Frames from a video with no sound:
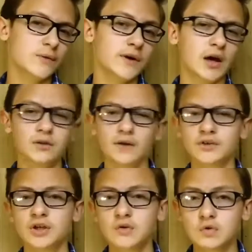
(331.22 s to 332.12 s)
Either way, I'd
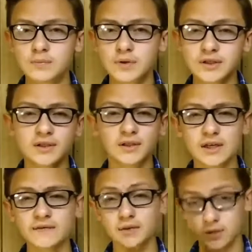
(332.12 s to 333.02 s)
love to hear your
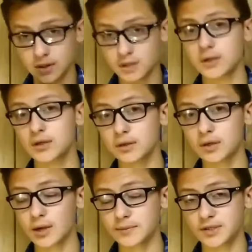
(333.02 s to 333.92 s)
opinion, leave it in
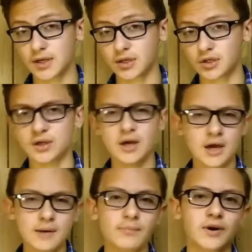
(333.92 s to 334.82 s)
the comment section.
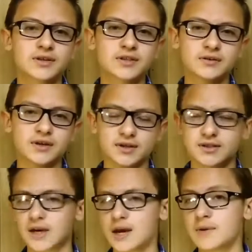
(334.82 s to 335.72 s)
But until
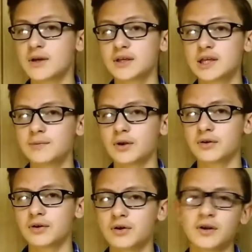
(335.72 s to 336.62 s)
next time, keep it
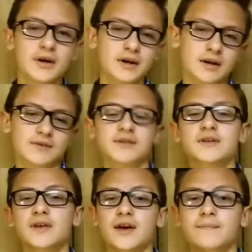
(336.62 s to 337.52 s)
all good, and I'll
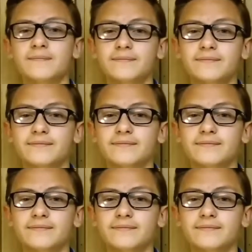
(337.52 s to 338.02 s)
see you then.